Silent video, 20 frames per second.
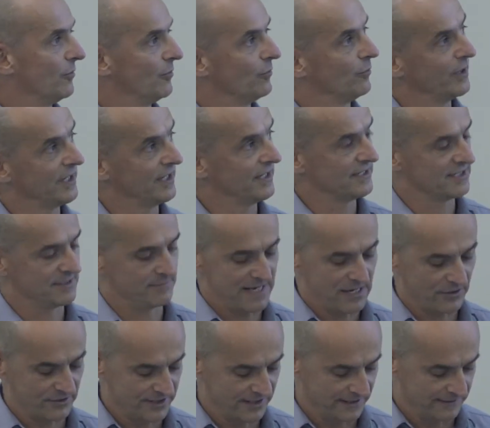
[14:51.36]
when it is
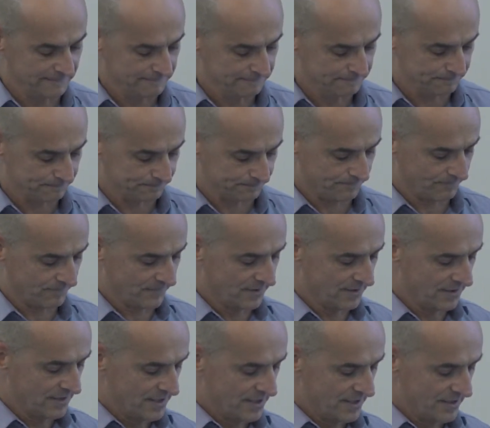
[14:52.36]
melting.
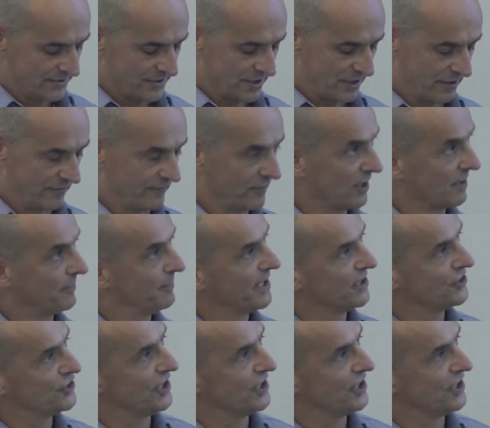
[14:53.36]
So I've got a picture